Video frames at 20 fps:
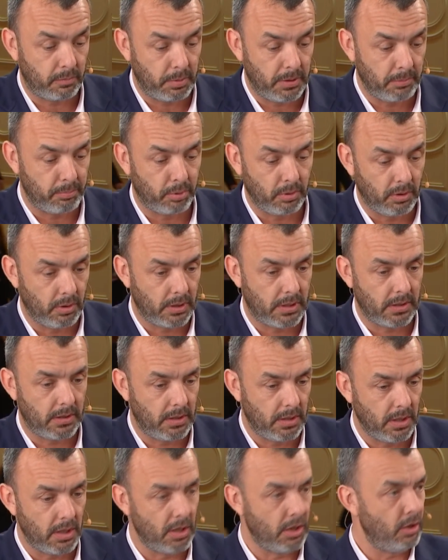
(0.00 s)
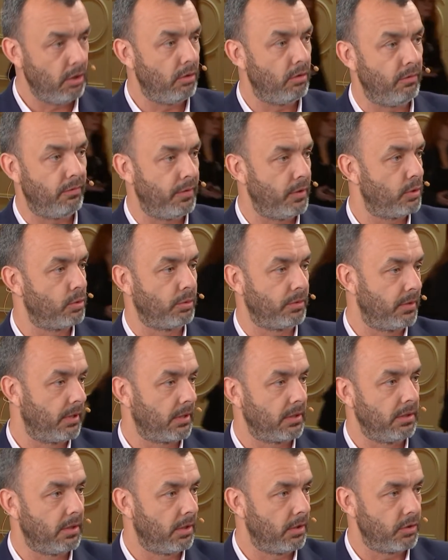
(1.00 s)
people look at the individual
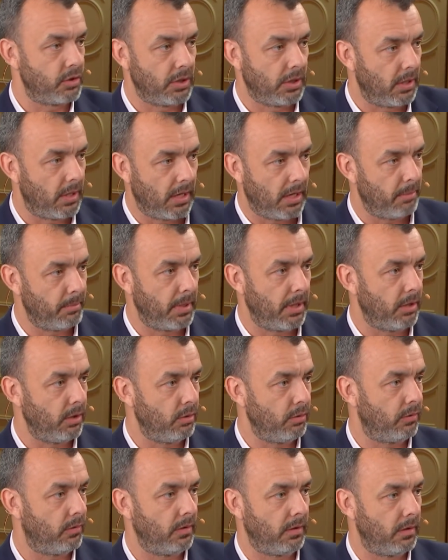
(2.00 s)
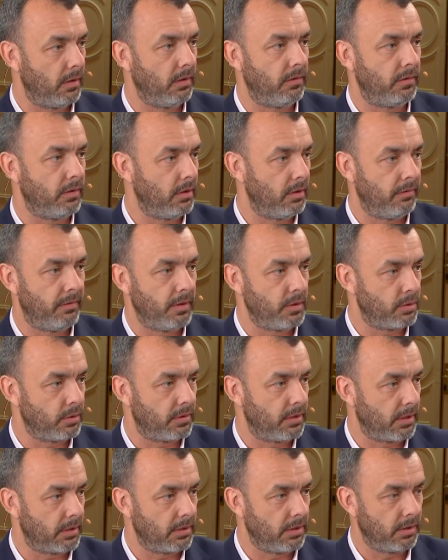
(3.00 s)
technology and how am I using this
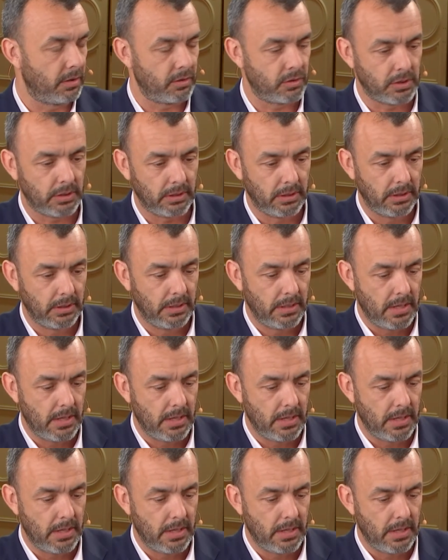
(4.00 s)
individual technology.